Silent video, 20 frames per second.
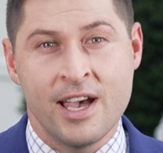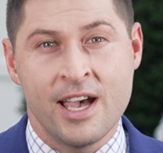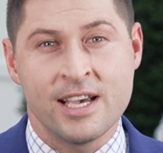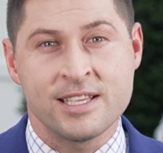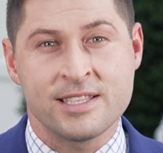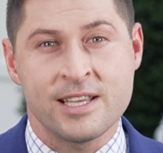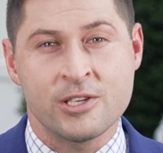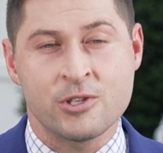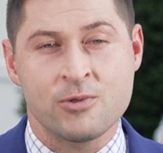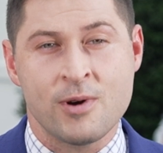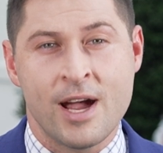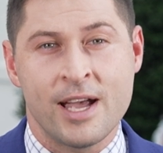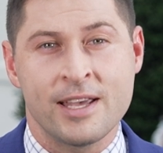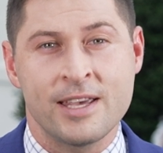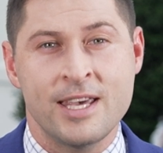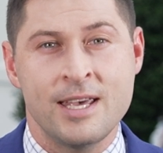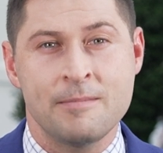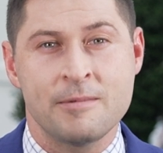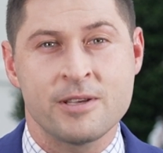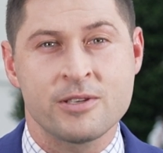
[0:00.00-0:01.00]
as they try and
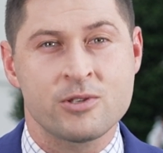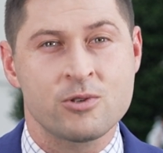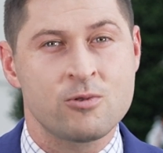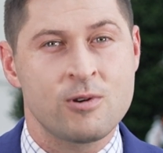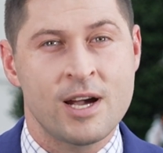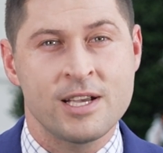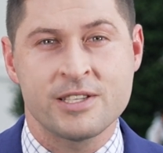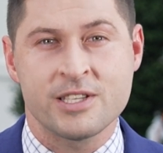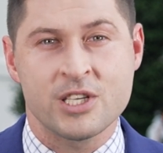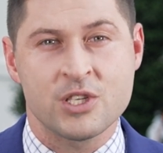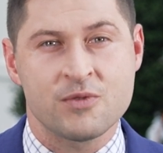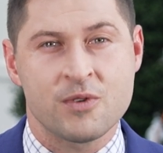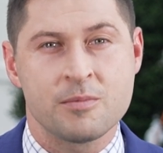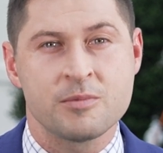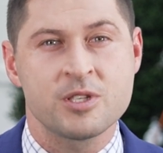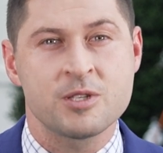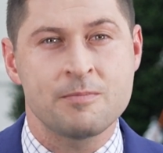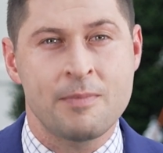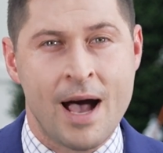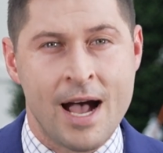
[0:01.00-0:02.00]
keep this crisis from
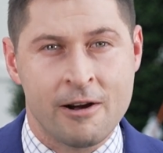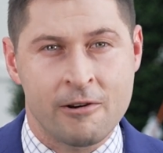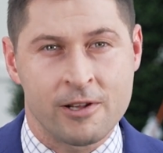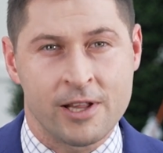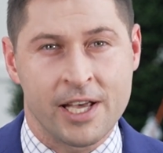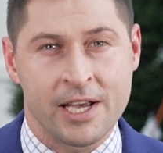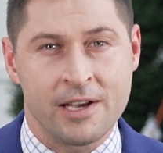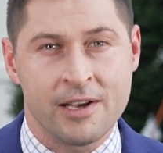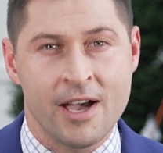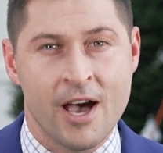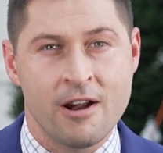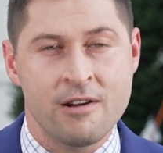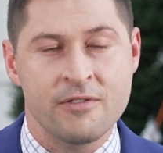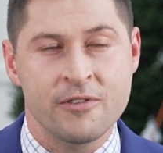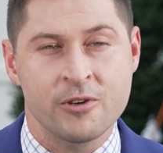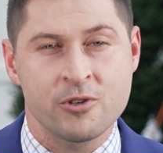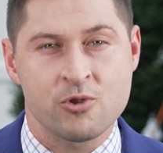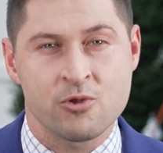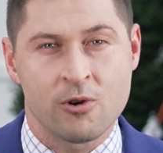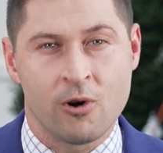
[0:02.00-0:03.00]
spiraling out of
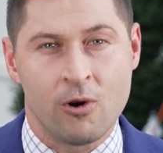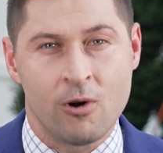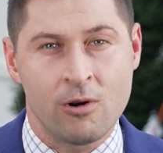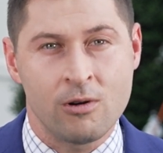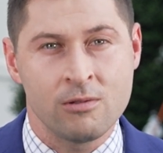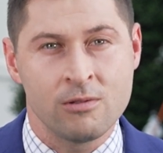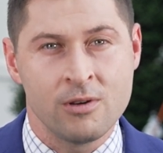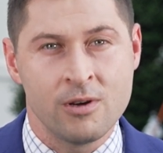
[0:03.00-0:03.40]
control.